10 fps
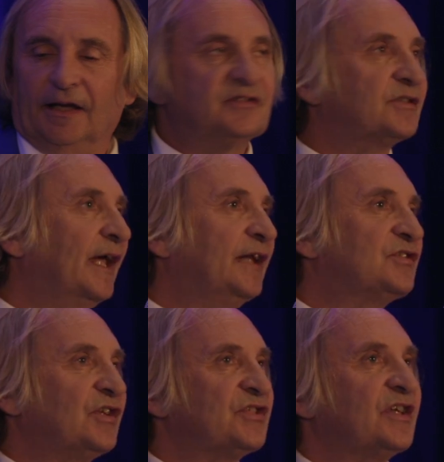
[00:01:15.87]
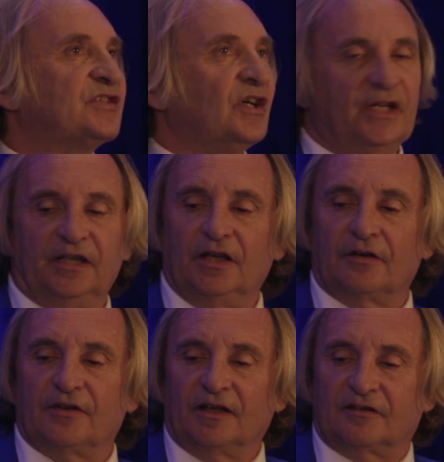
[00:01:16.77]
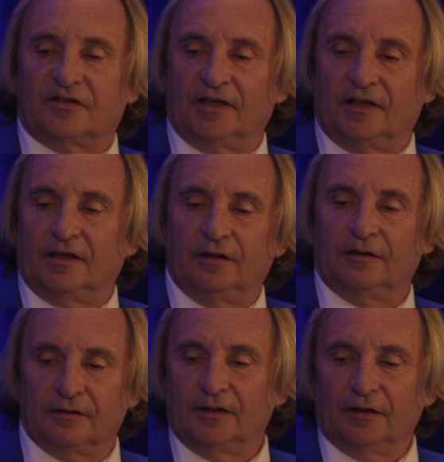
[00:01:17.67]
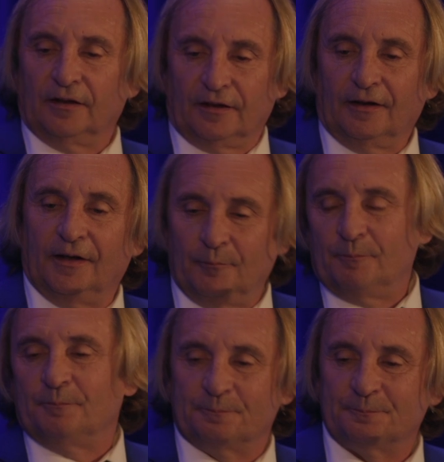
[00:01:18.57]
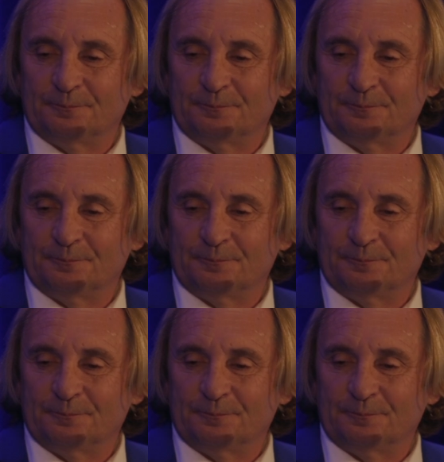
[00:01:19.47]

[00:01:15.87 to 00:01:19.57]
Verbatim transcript: it's, it's just this idea that uh, um,